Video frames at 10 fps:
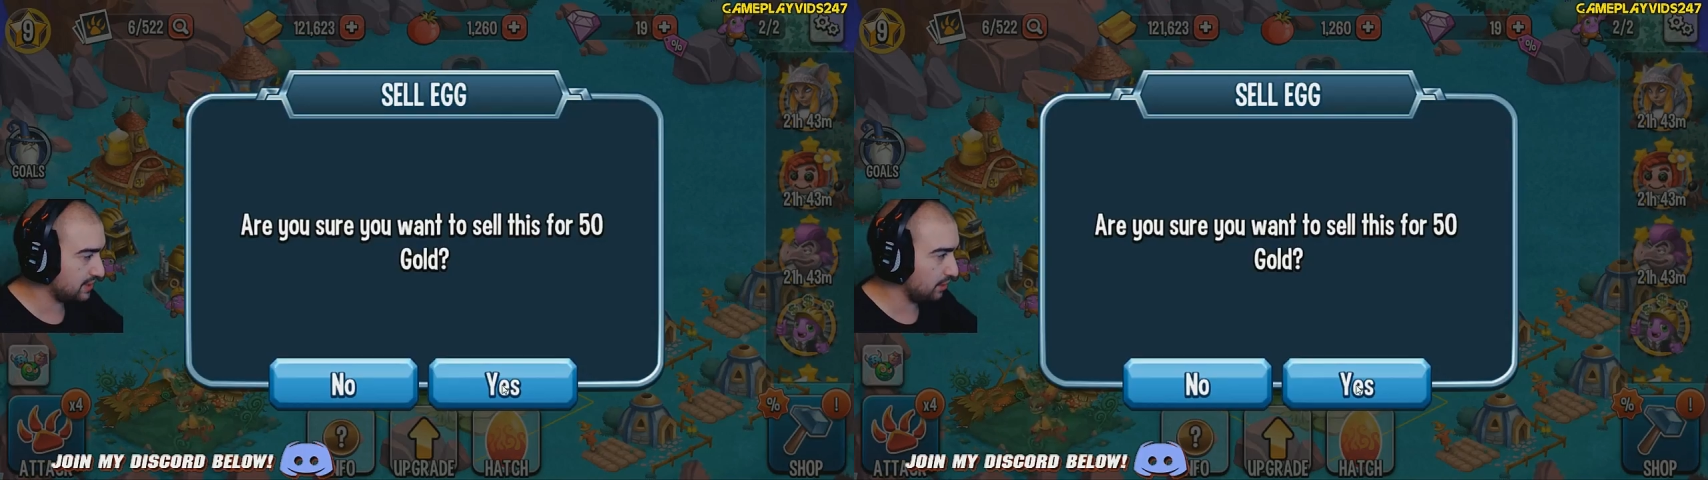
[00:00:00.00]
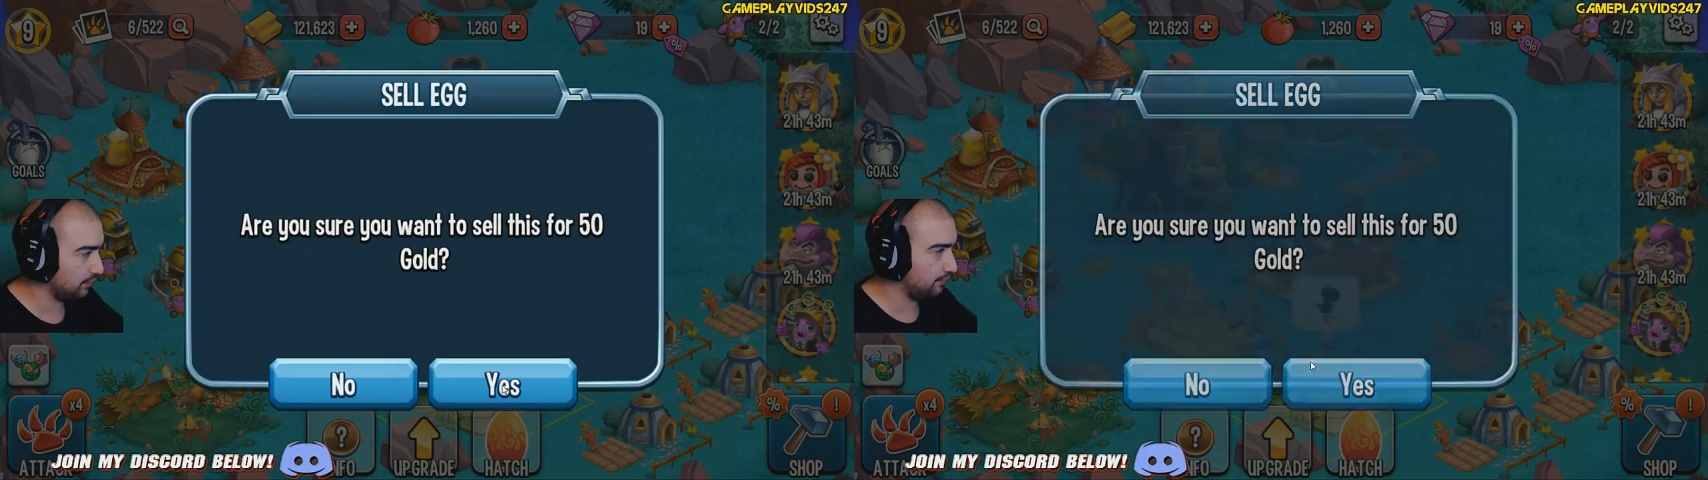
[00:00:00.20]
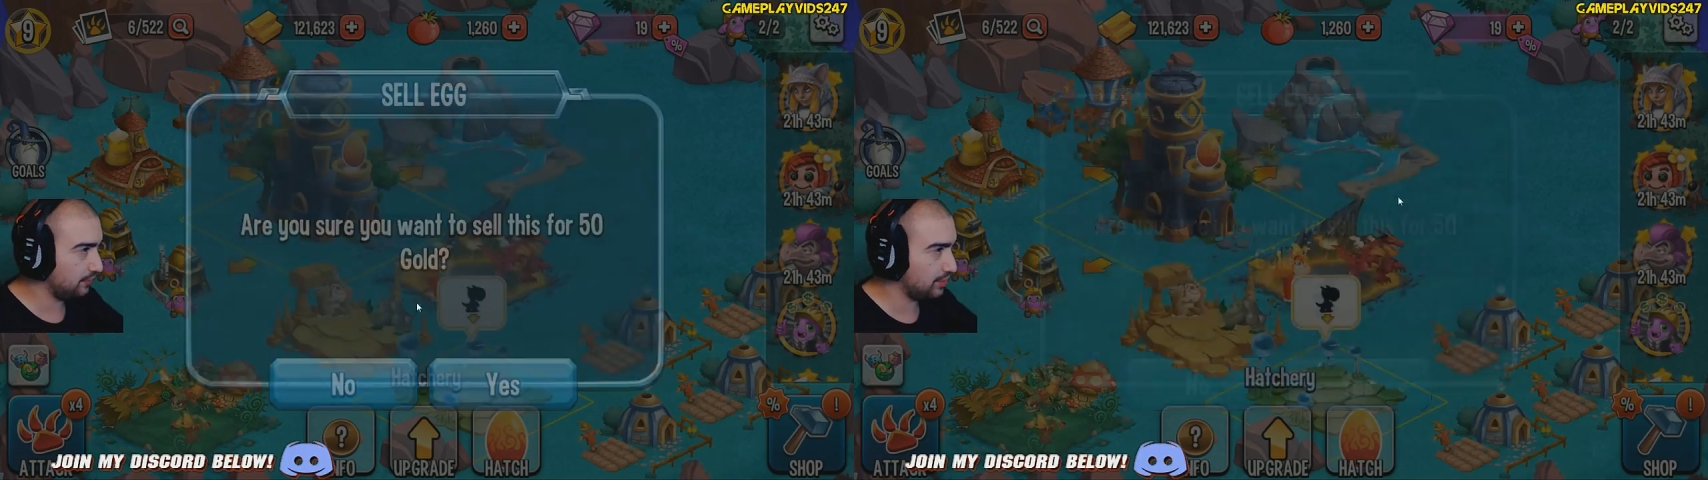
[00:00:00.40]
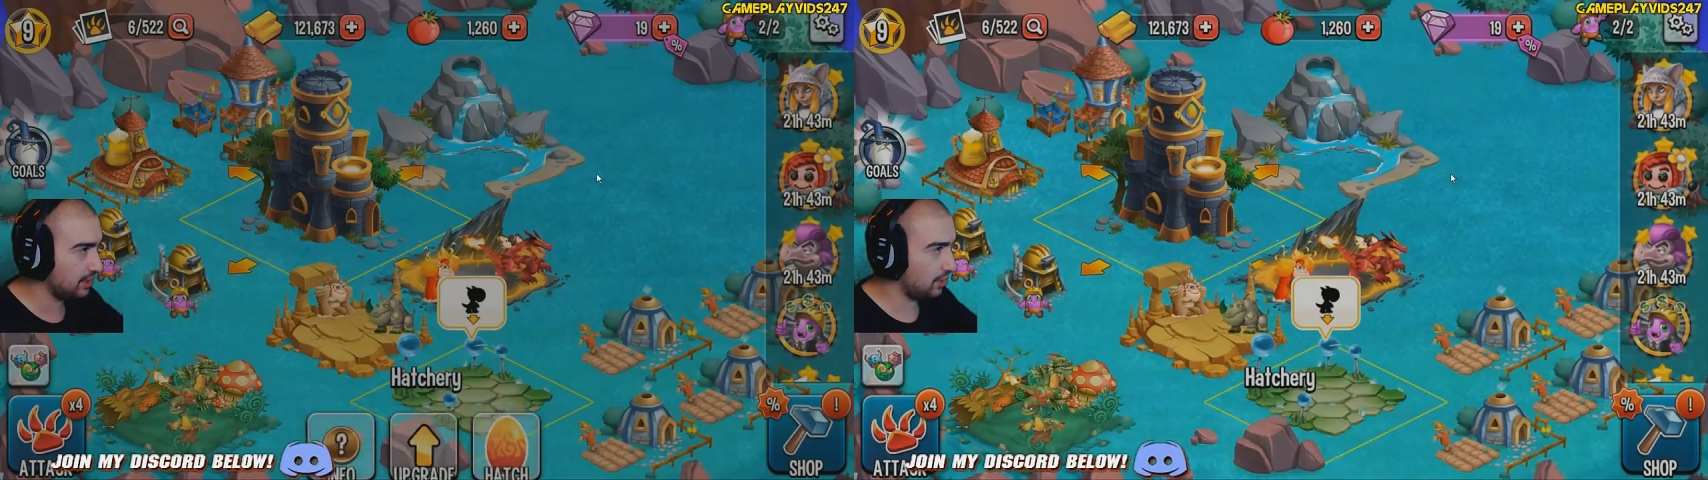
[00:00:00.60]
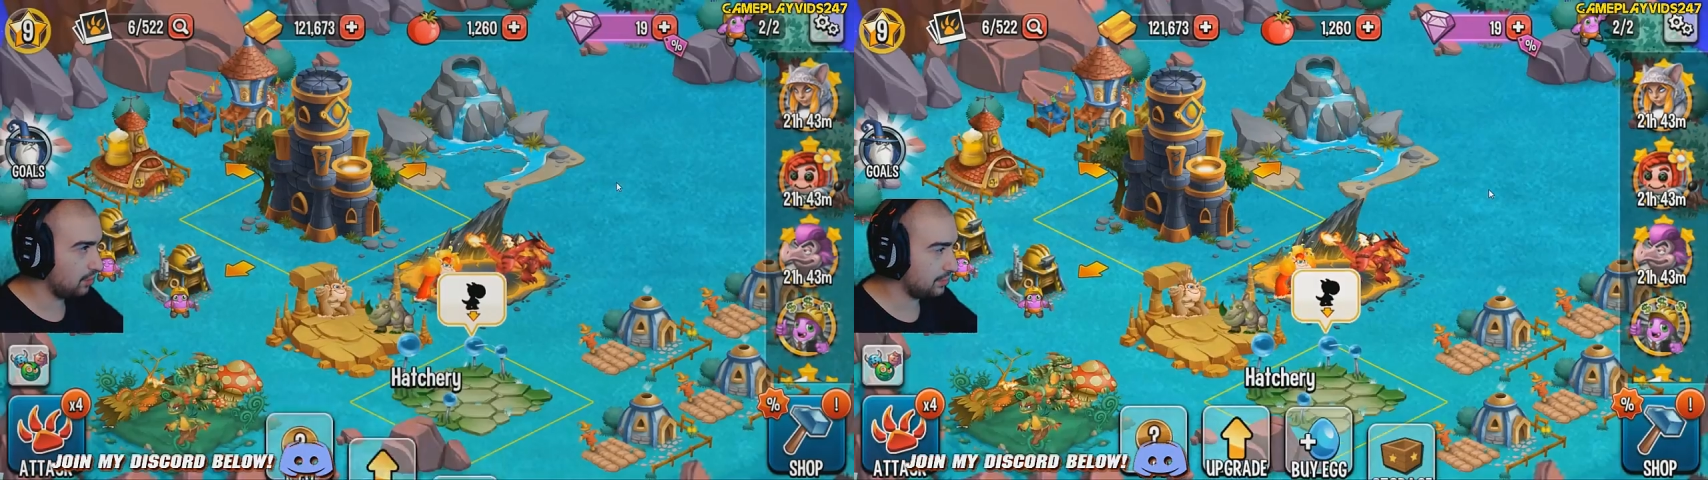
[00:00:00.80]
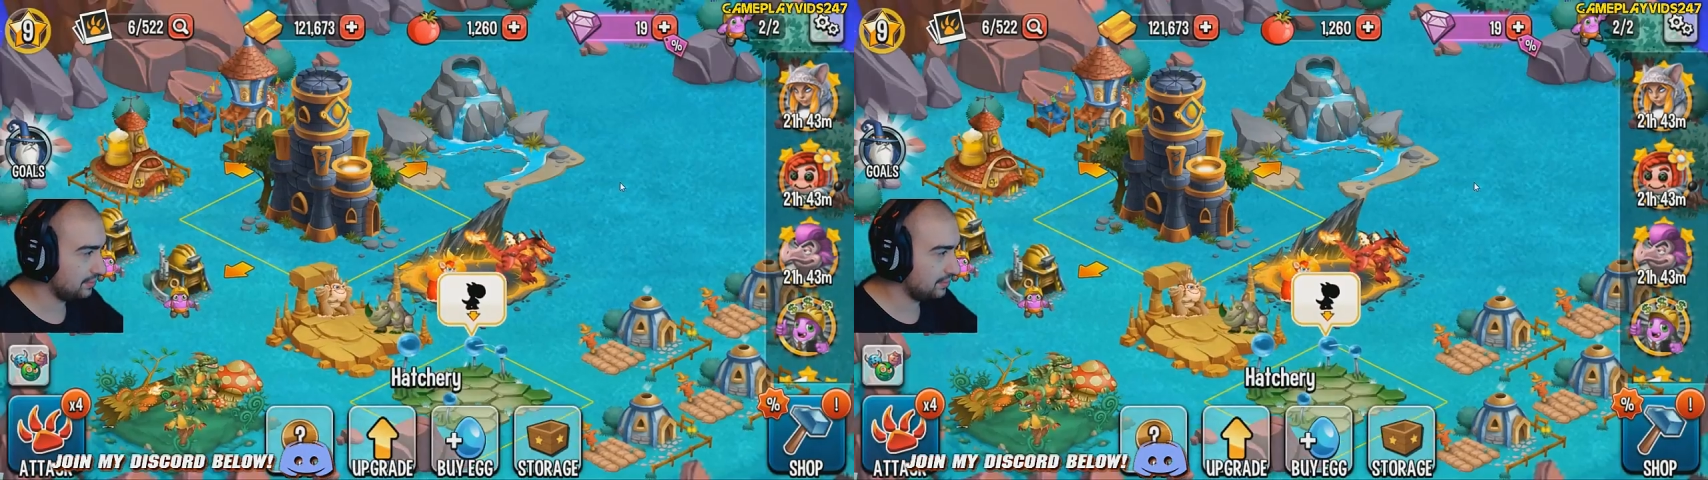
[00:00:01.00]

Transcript: Sell for 50 gold.